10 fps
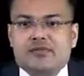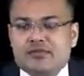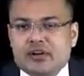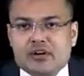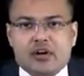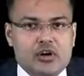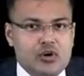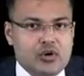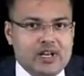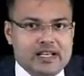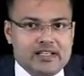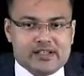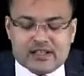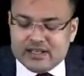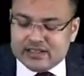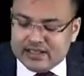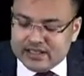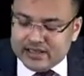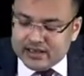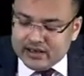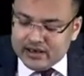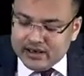for localization and staging,